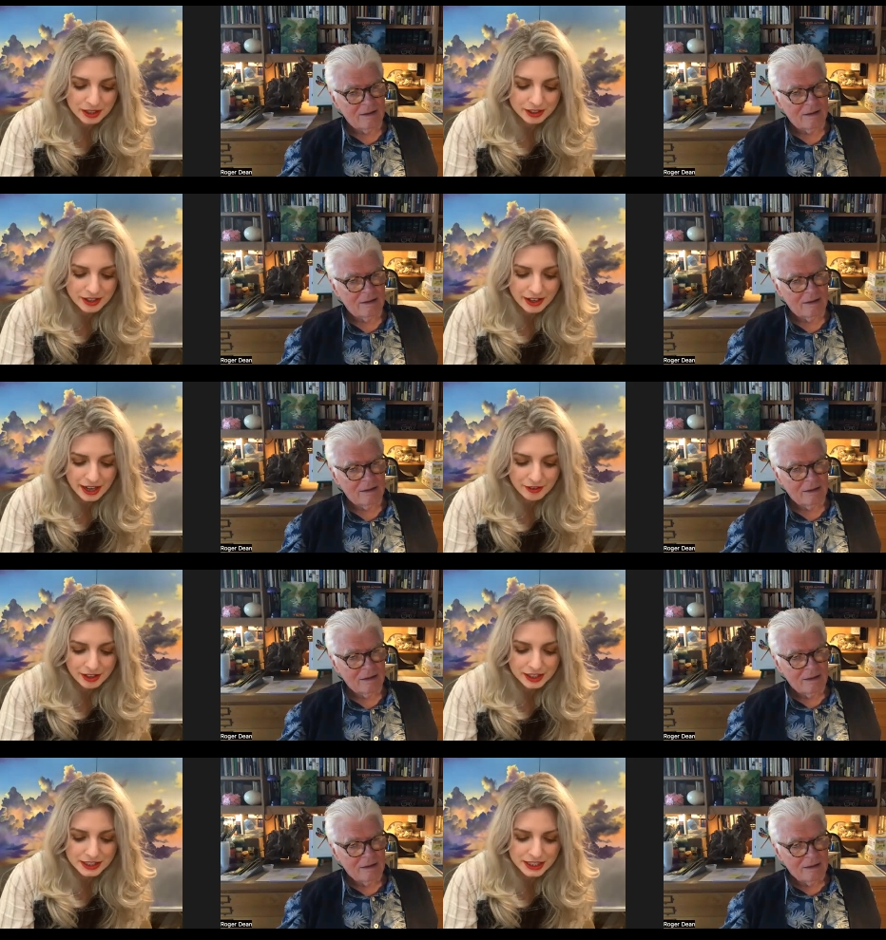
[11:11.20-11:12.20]
Speaker 1: but I have
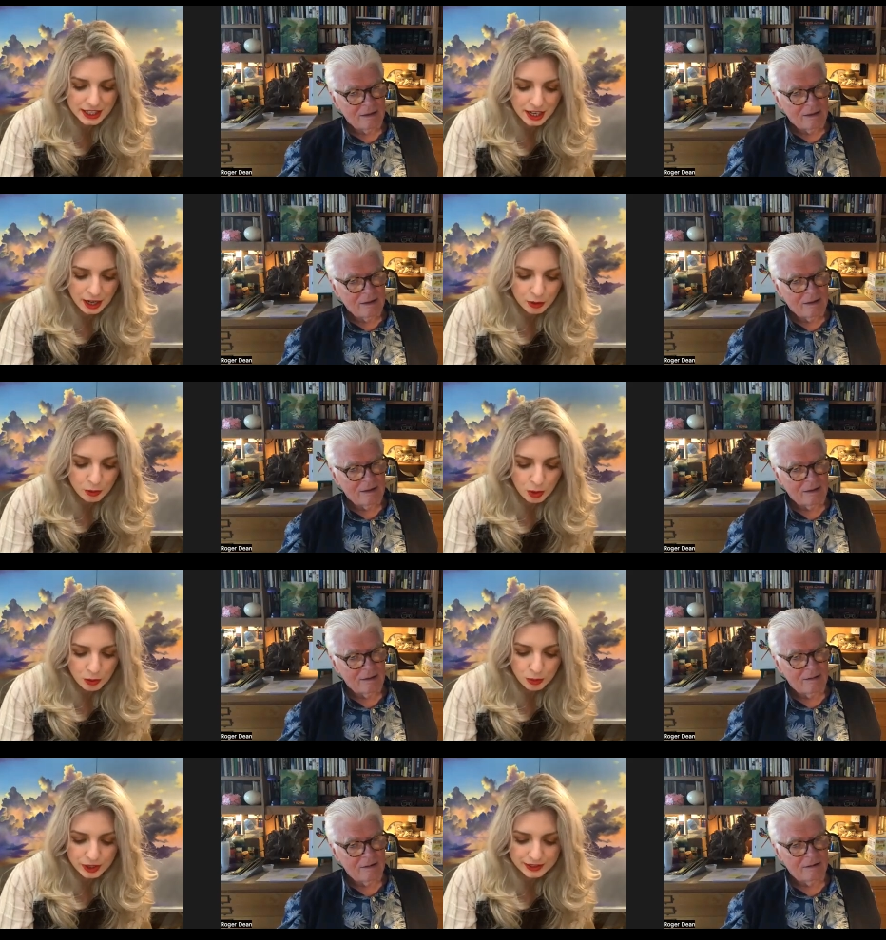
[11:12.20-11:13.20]
it
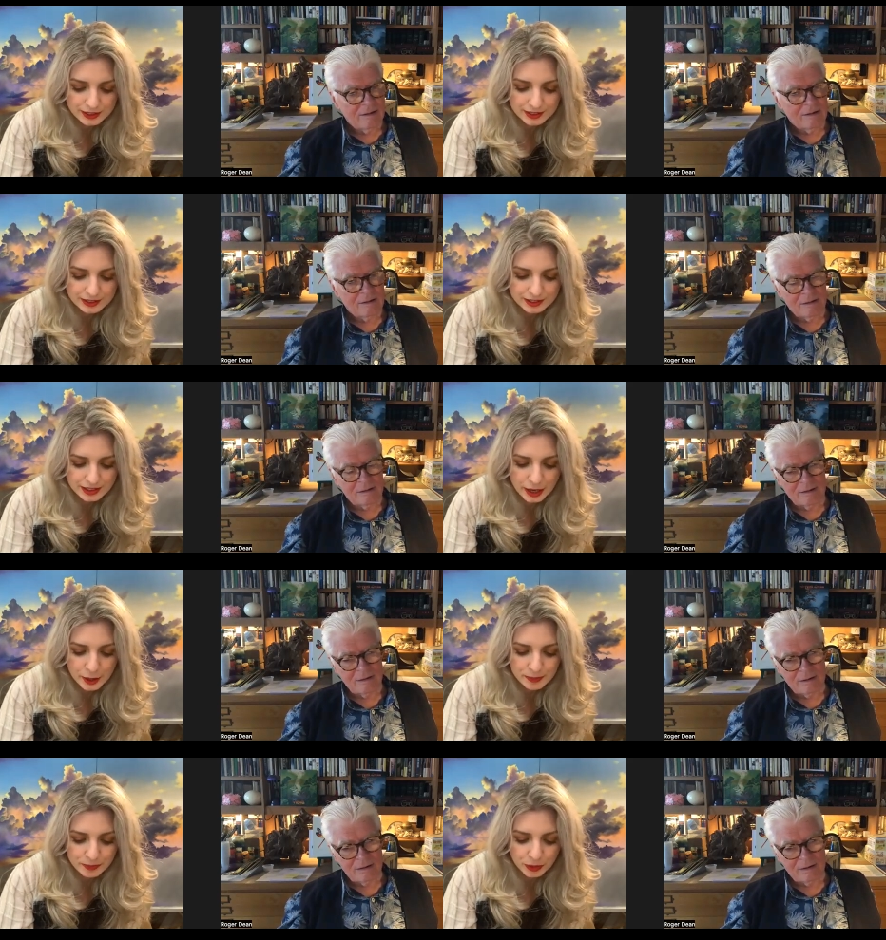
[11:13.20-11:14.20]
what was
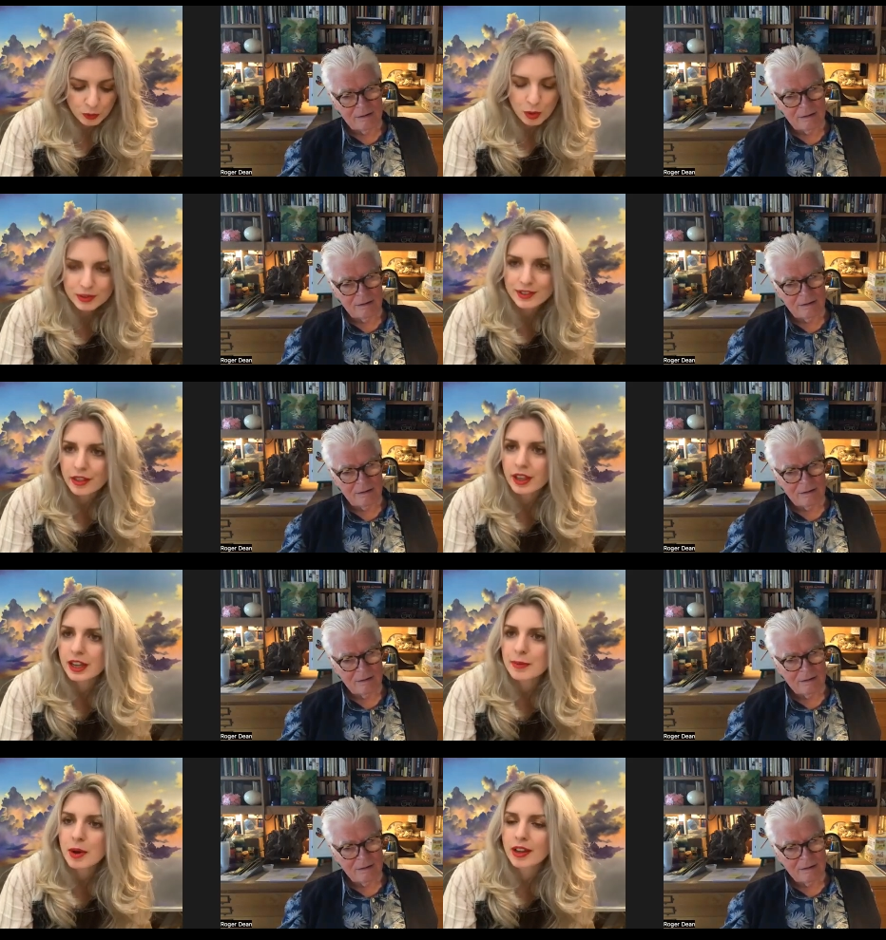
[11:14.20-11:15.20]
um, what was the
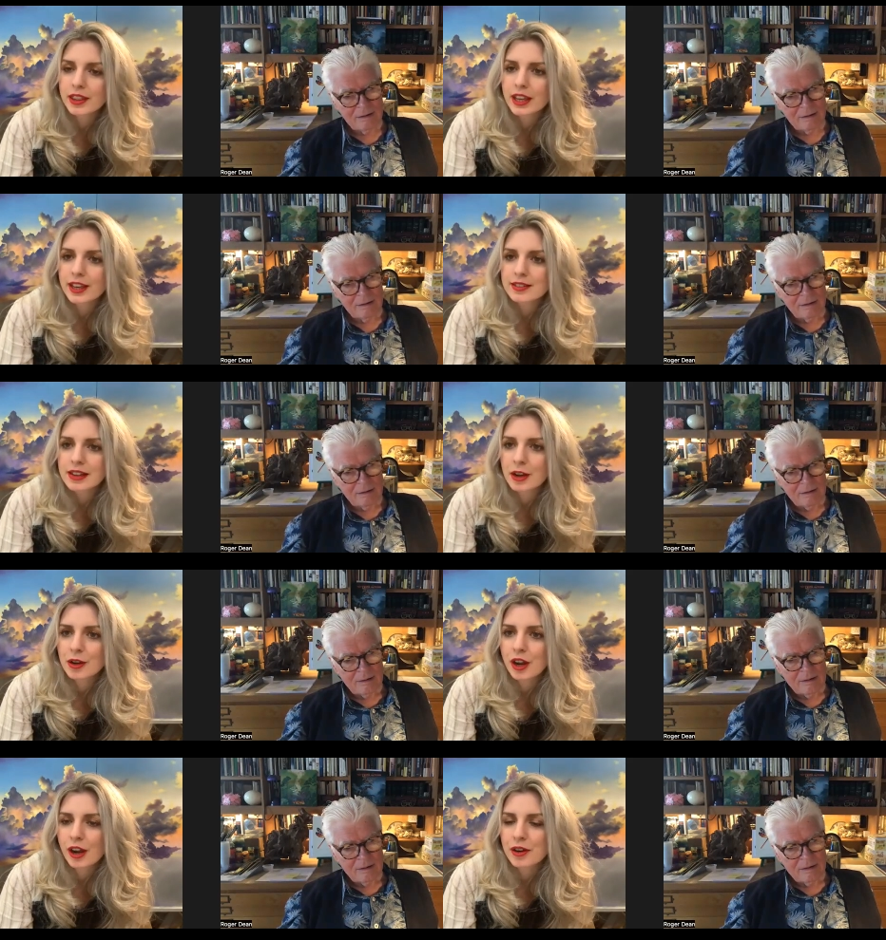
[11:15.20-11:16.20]
thinking behind the Yes
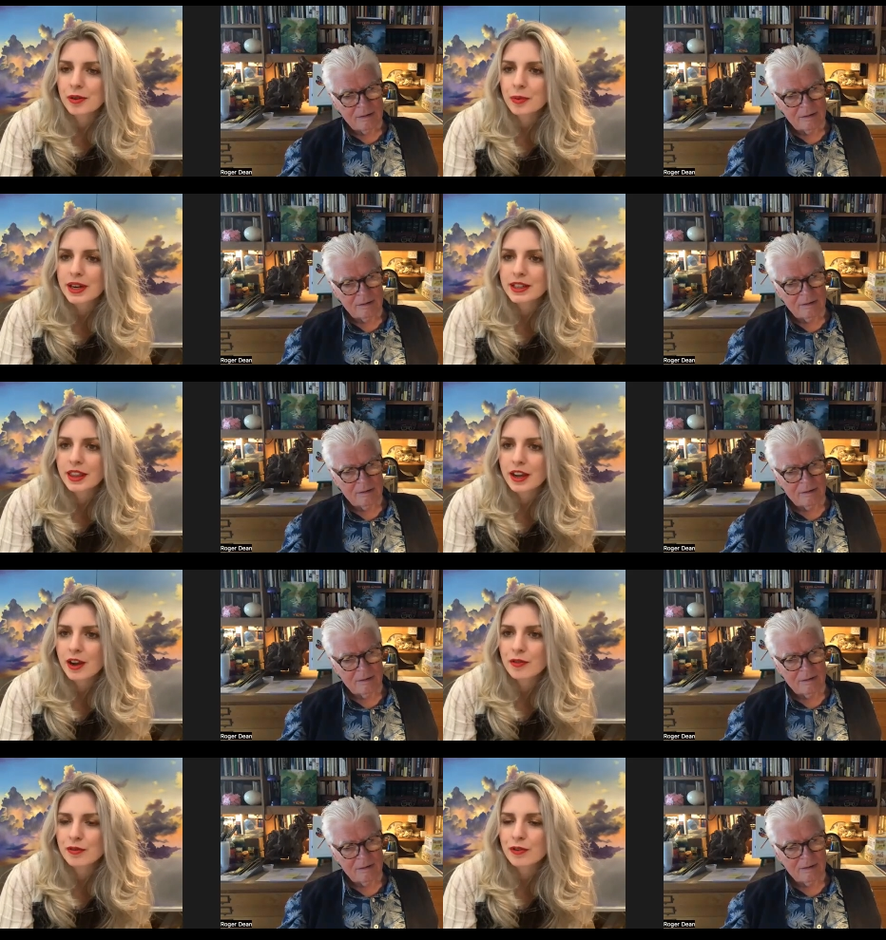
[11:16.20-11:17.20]
logo? Where did that
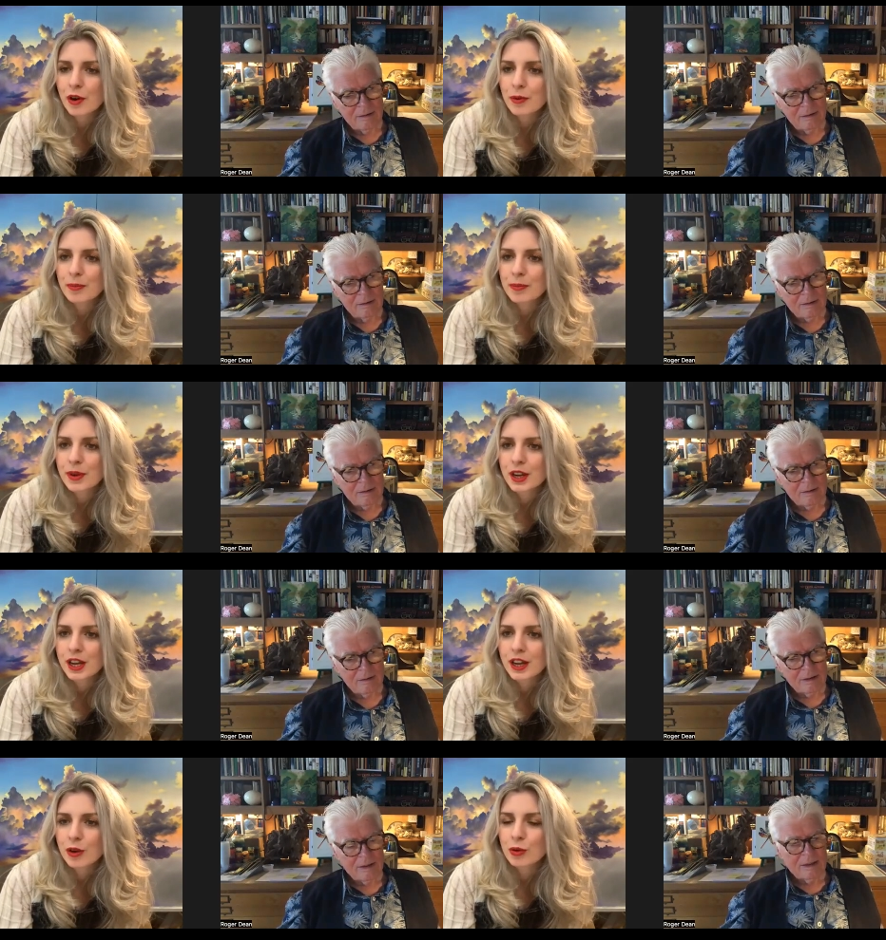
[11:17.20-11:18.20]
come from?
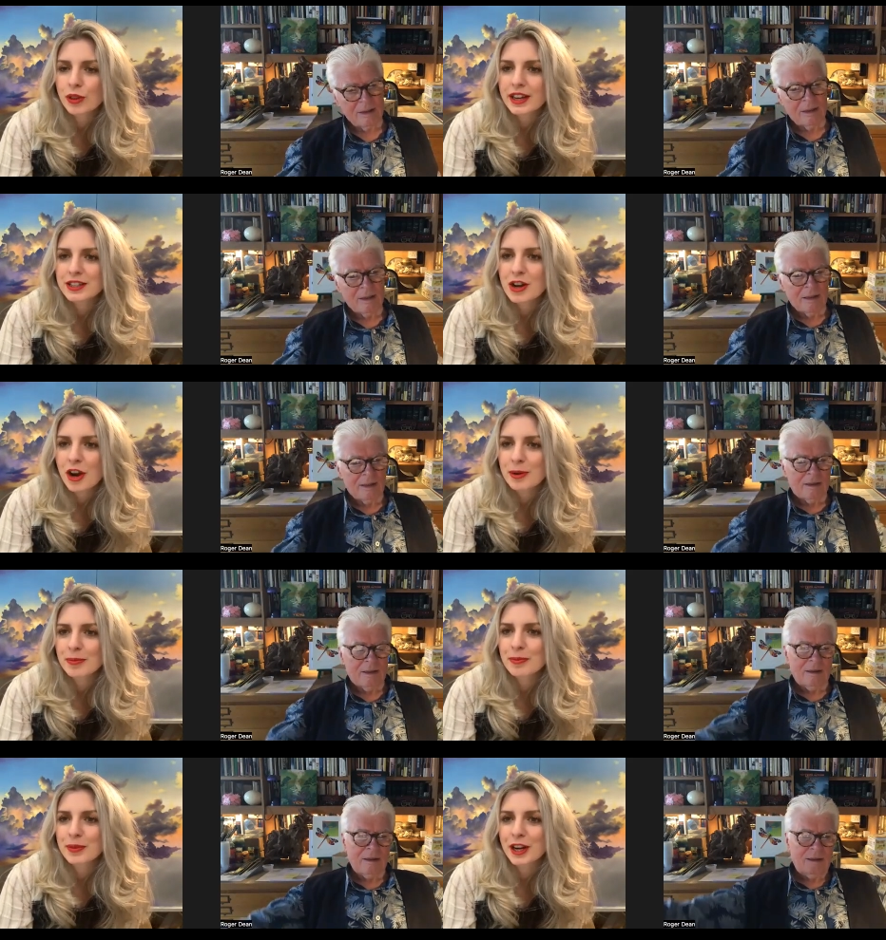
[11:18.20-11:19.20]
All that
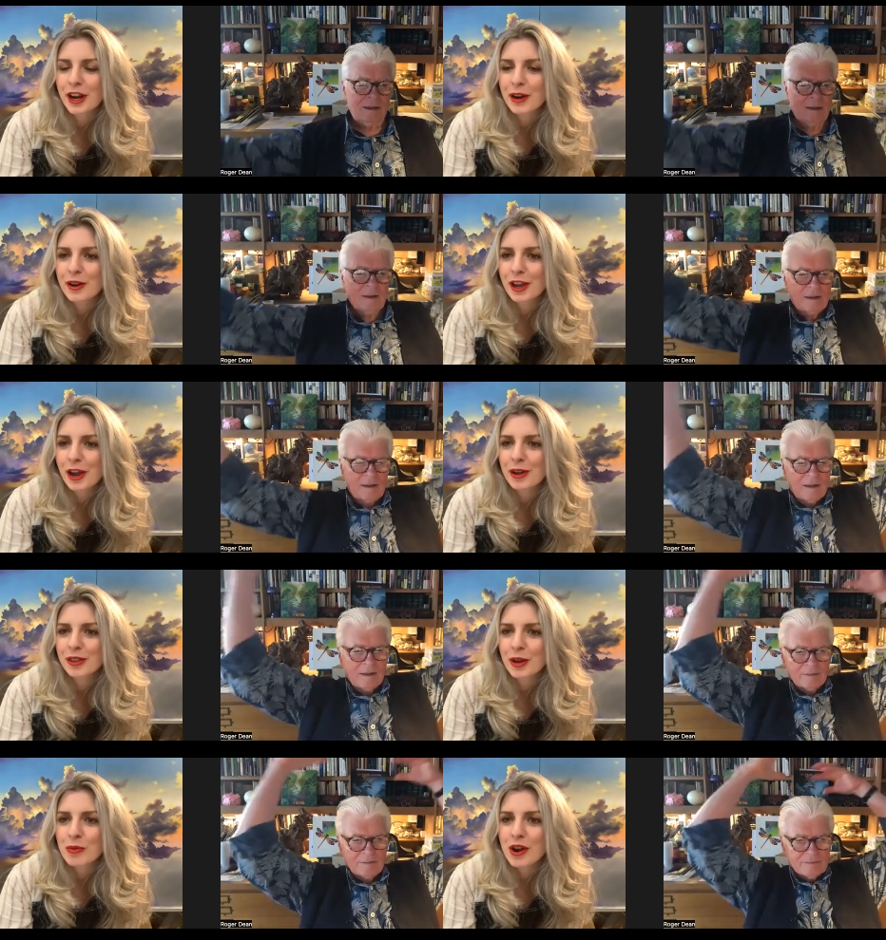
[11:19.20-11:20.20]
time, you know, ago,
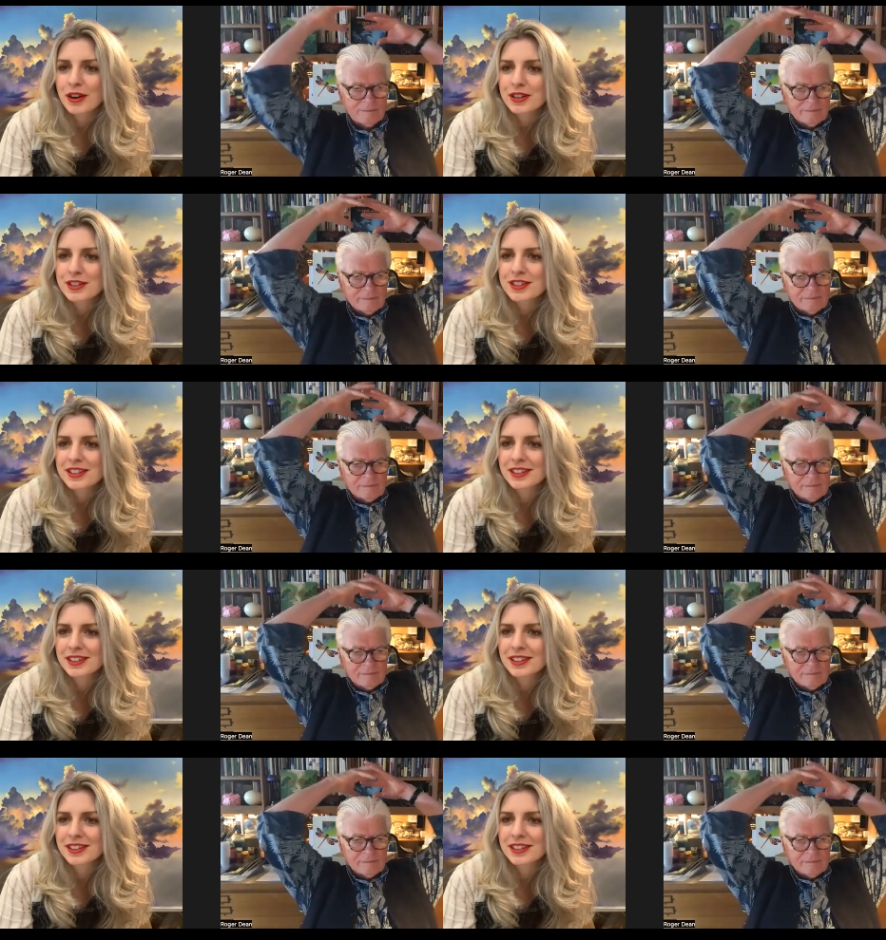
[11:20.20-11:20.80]
there weren't,